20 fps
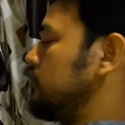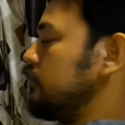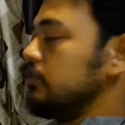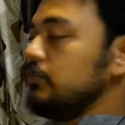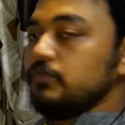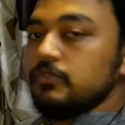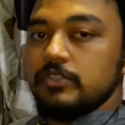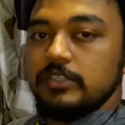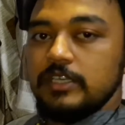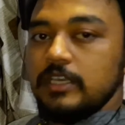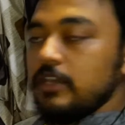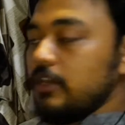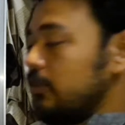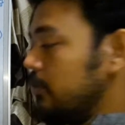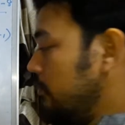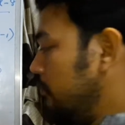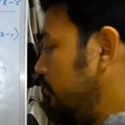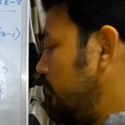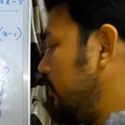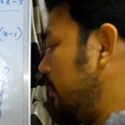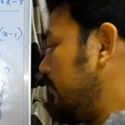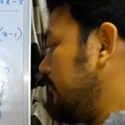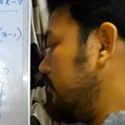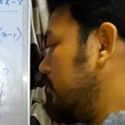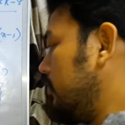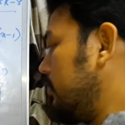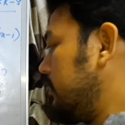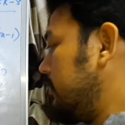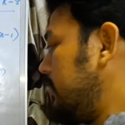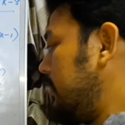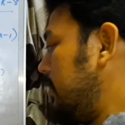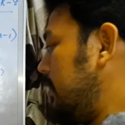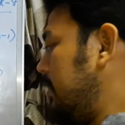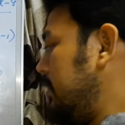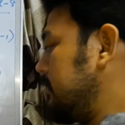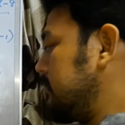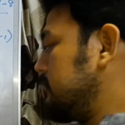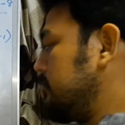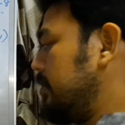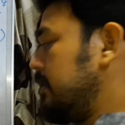you see we have got
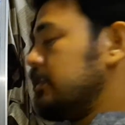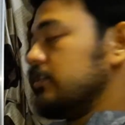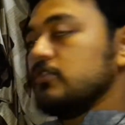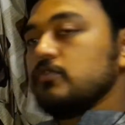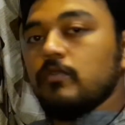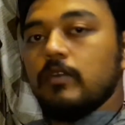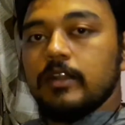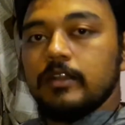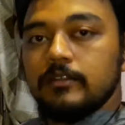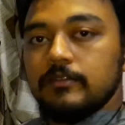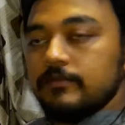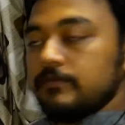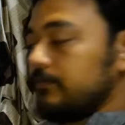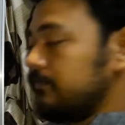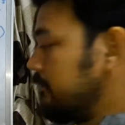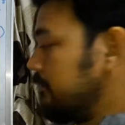x minus 1,